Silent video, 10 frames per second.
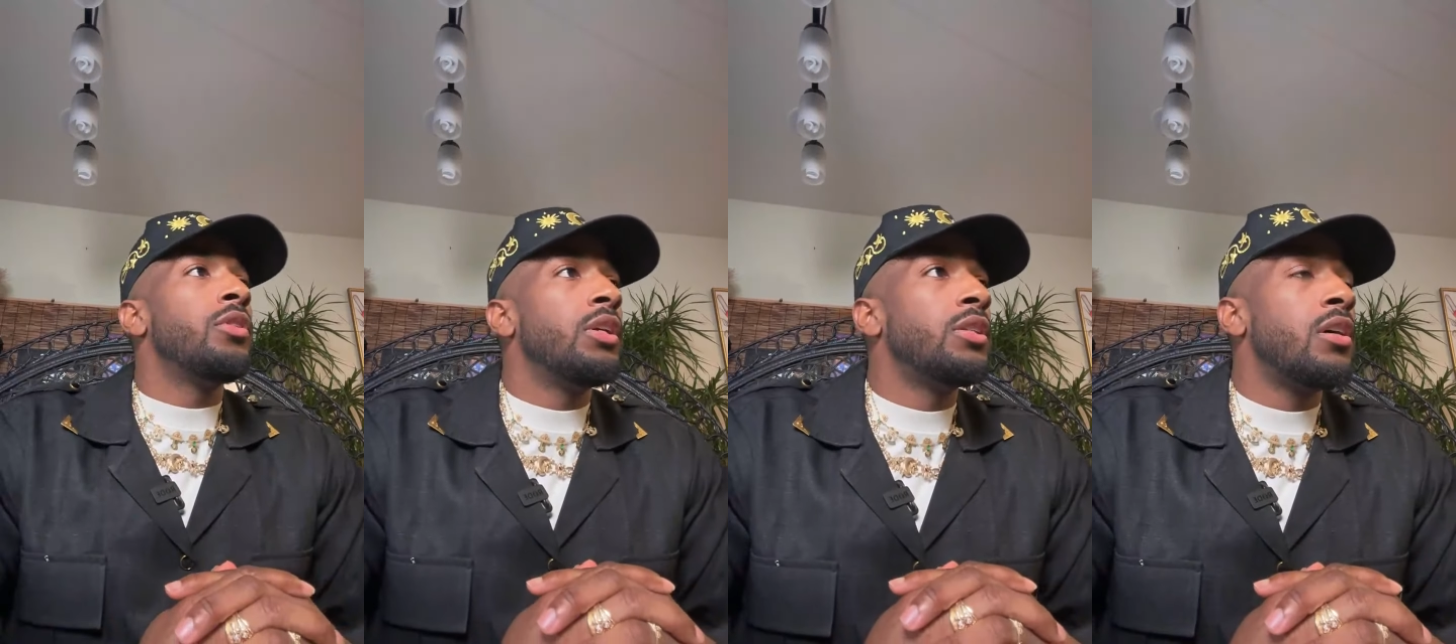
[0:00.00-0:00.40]

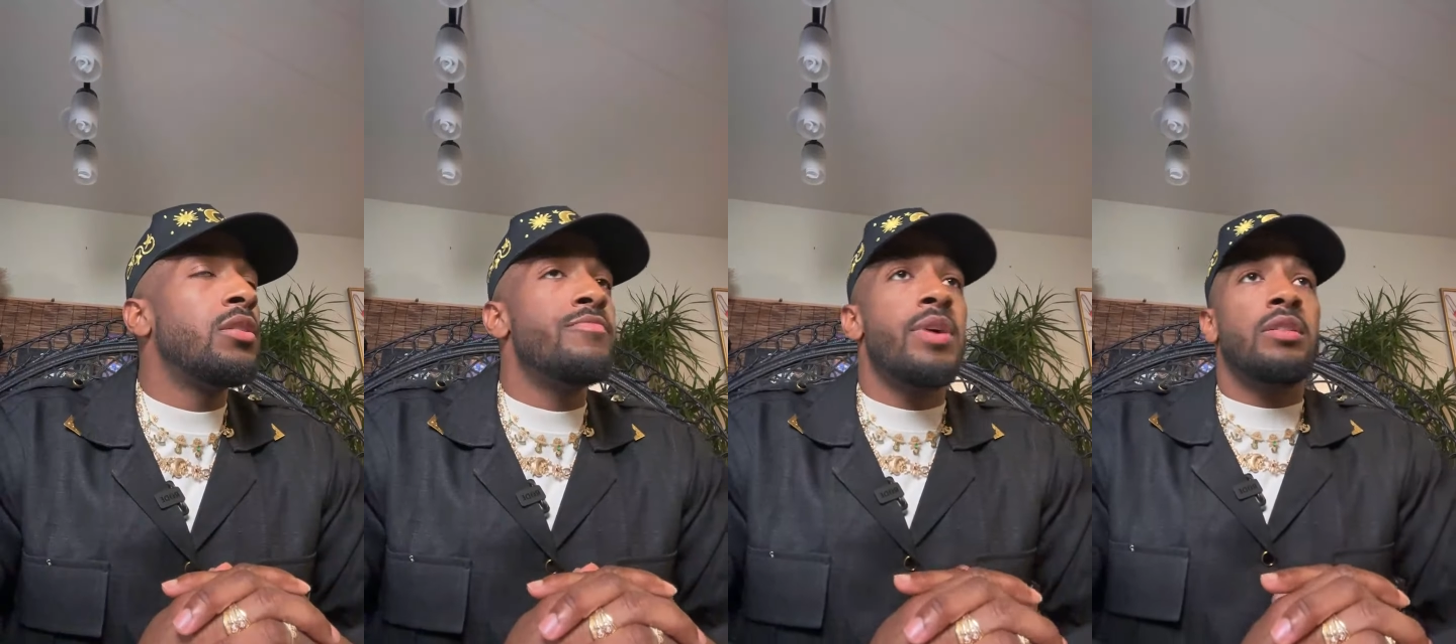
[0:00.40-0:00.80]
and they
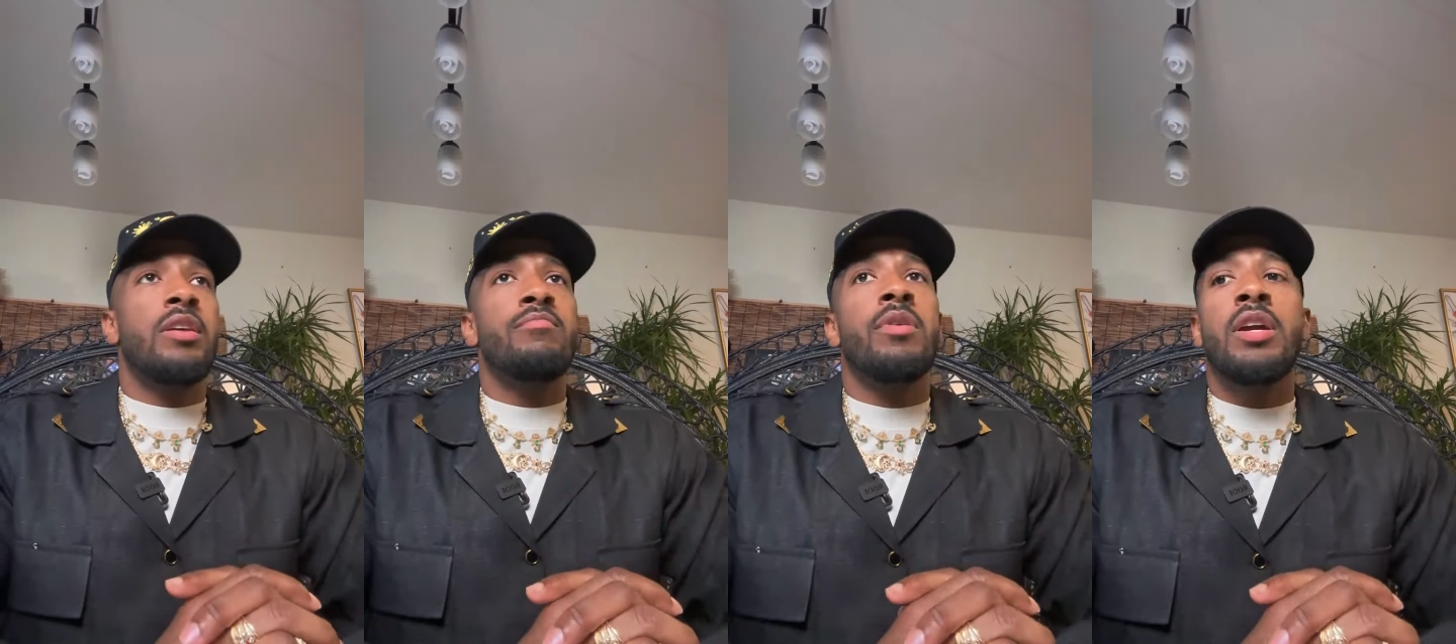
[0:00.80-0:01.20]
talking about
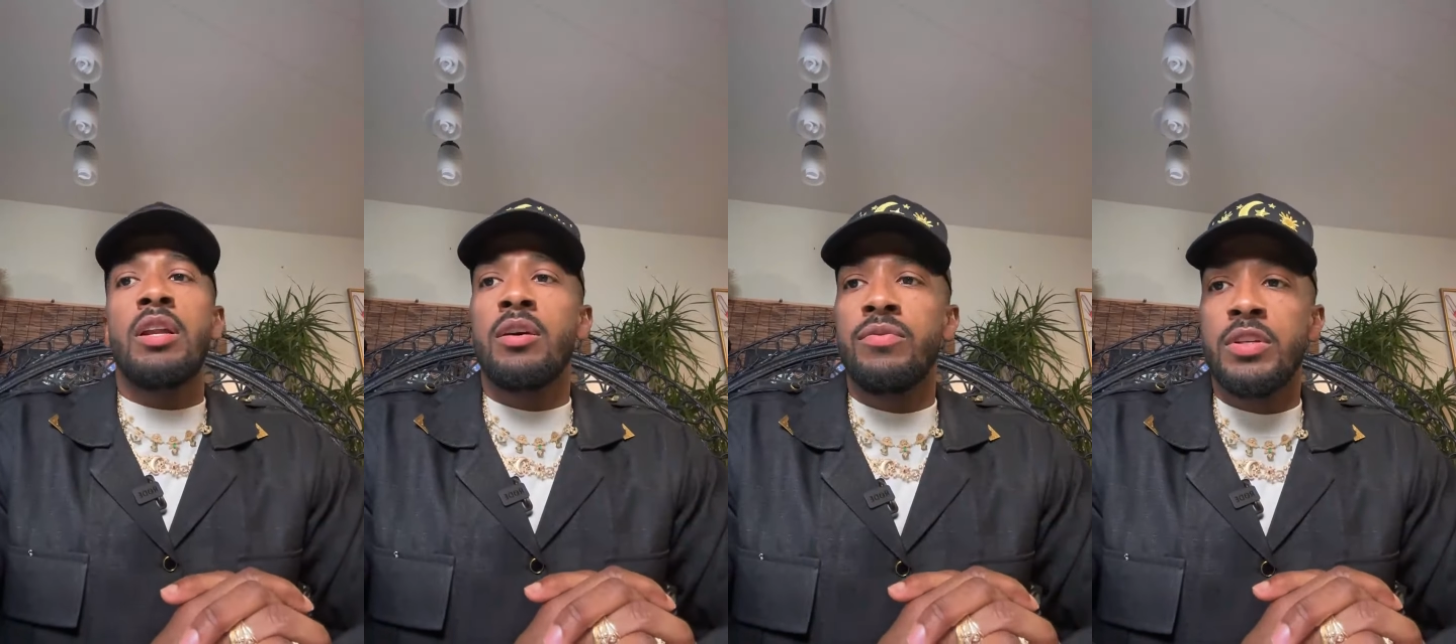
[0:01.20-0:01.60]
their brain
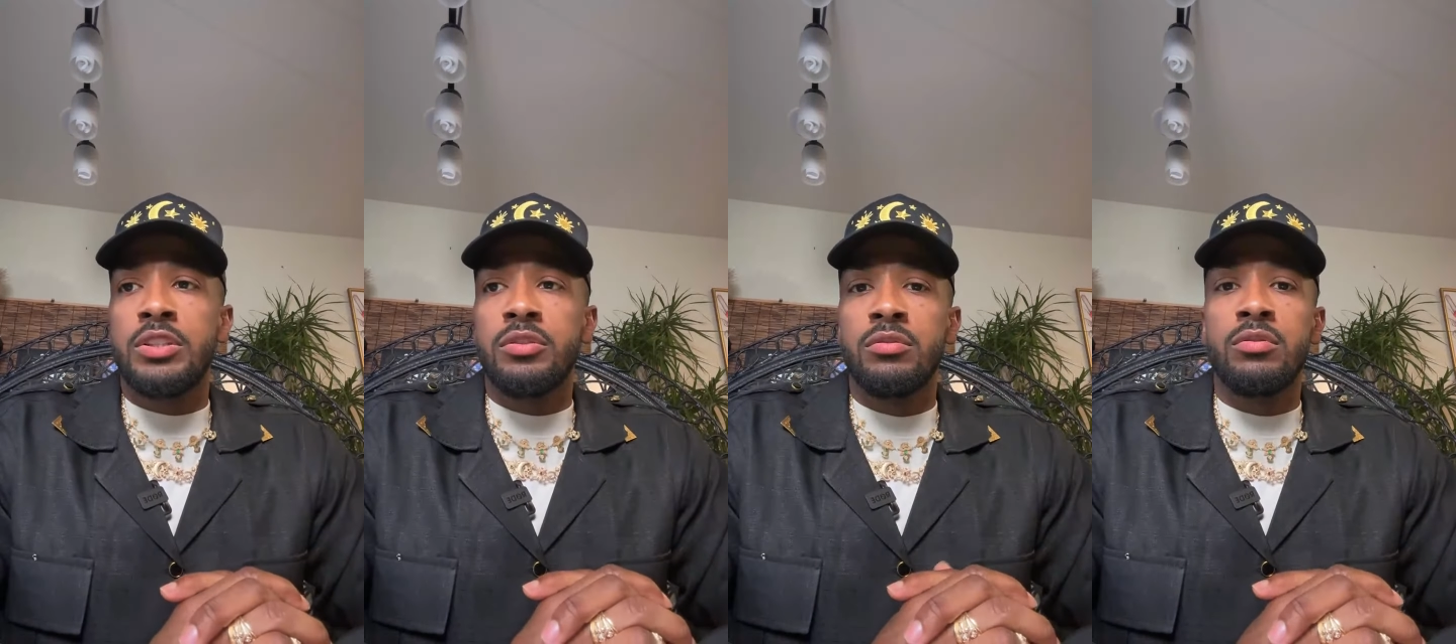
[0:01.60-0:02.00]
health
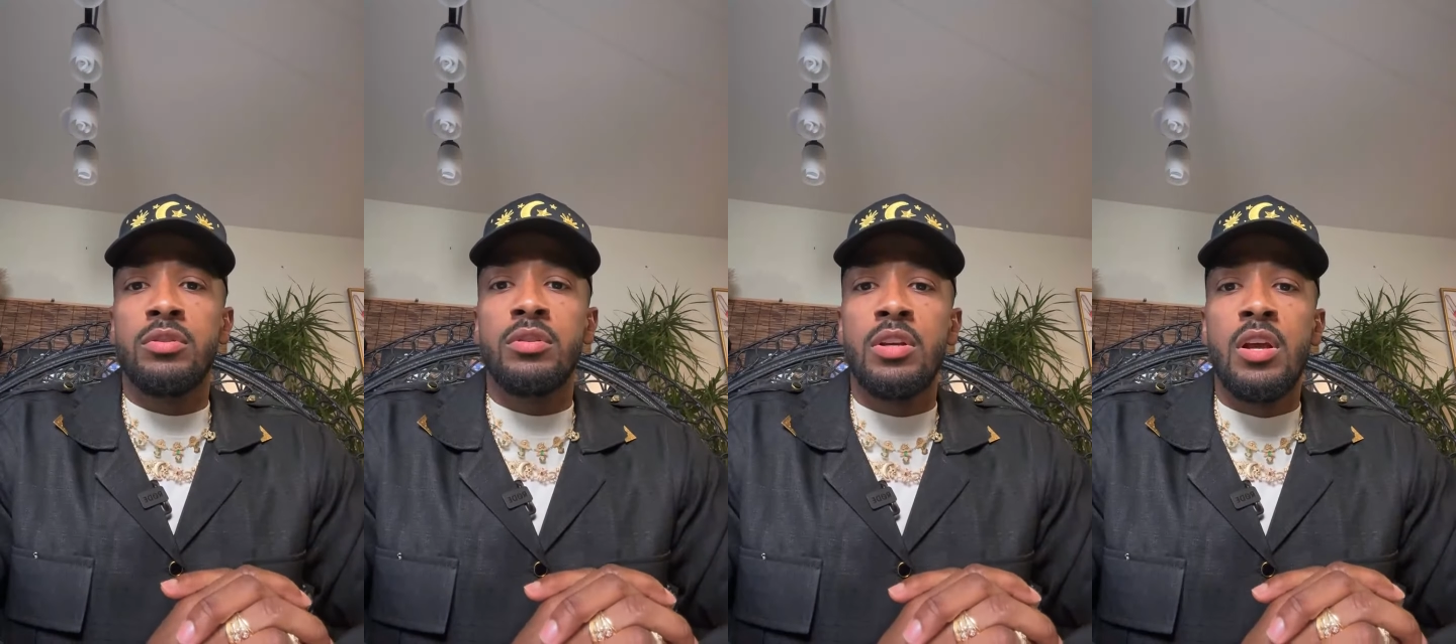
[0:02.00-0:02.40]

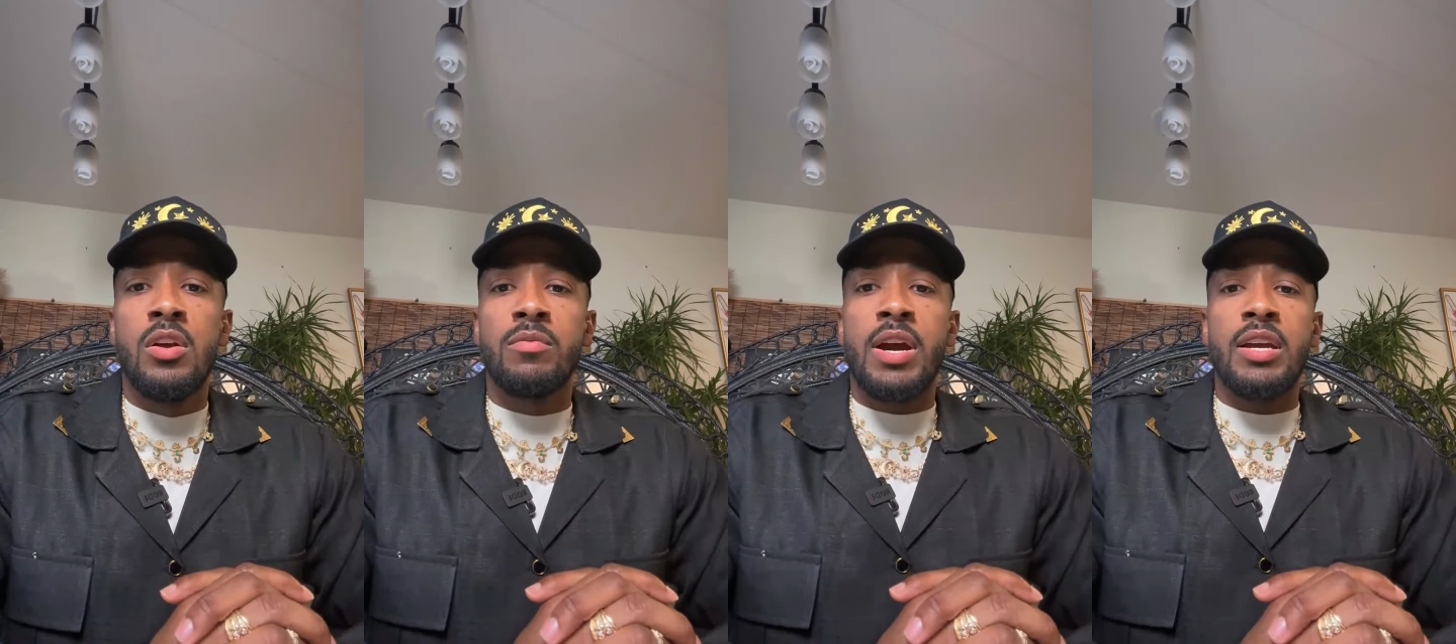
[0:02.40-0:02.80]
issues,
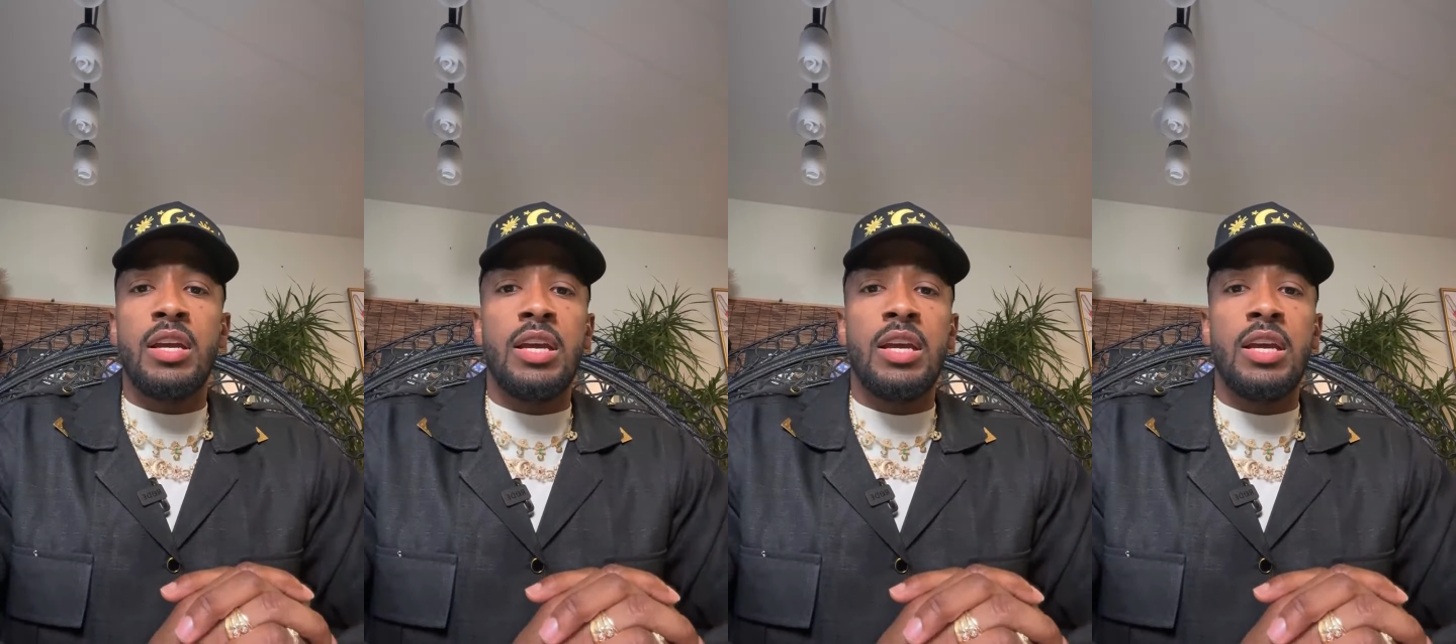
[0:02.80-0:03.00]
right?